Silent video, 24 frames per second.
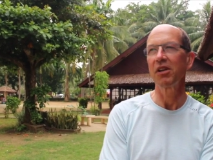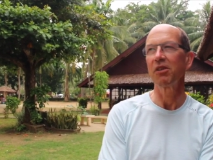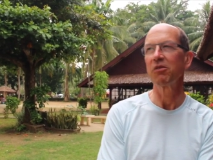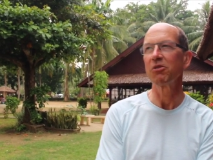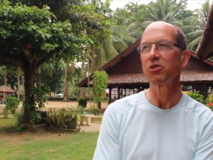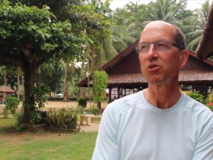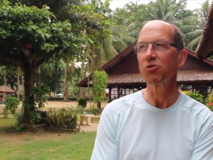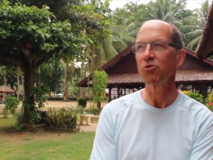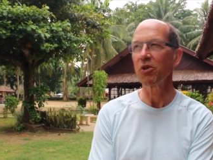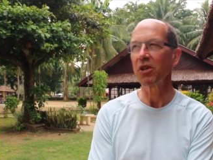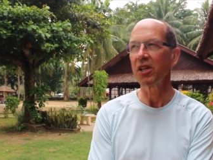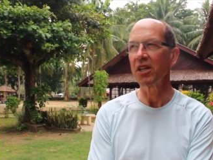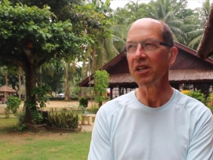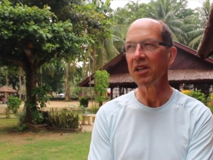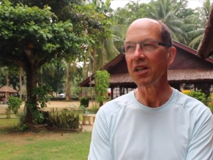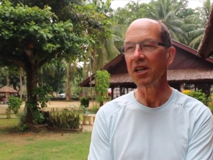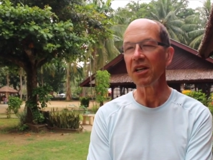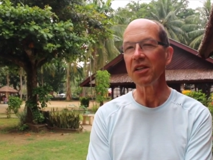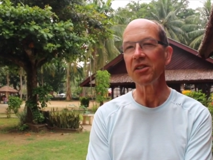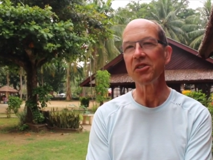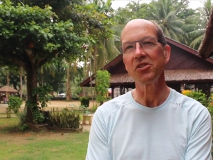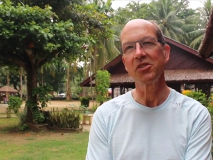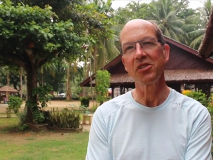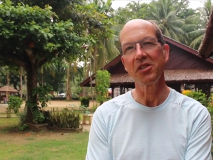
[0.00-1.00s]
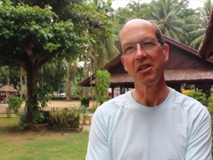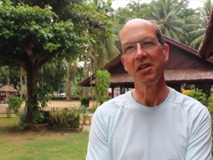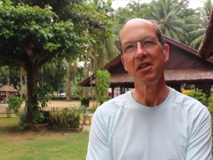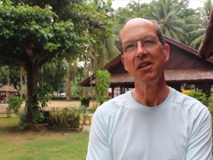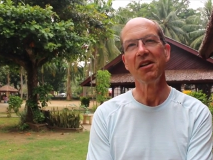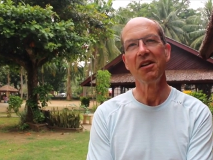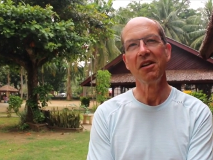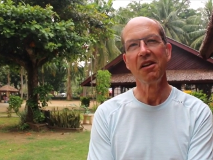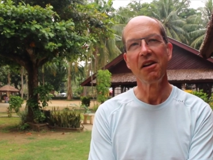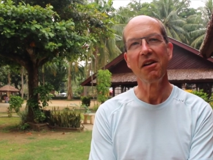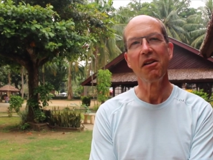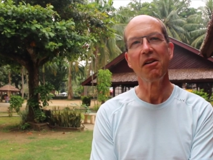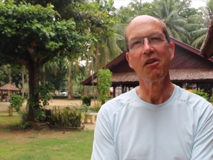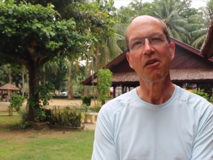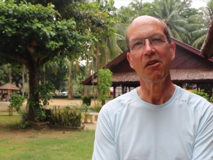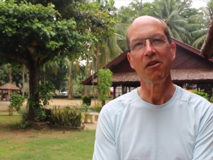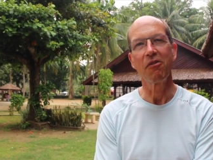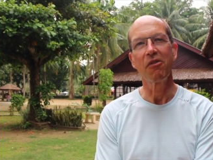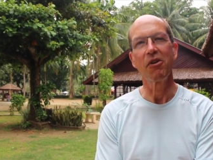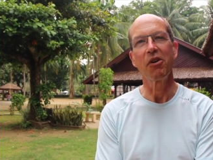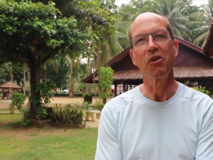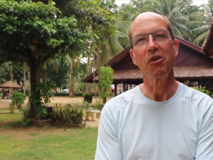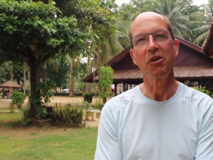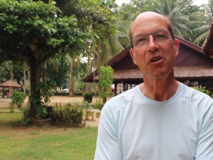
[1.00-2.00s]
That was really nice,
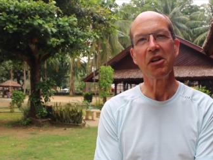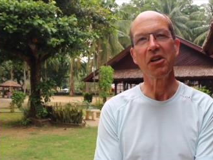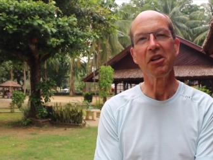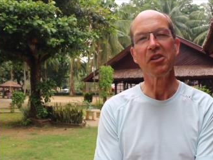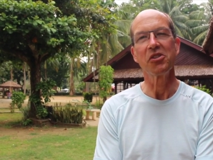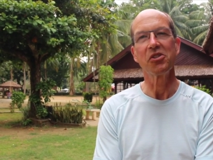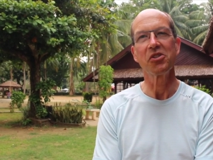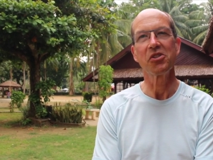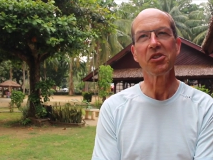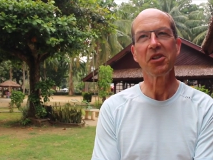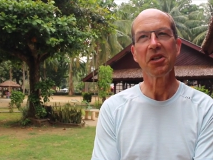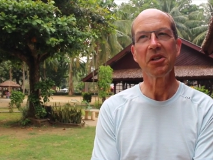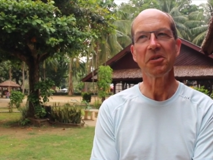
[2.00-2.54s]
very nice.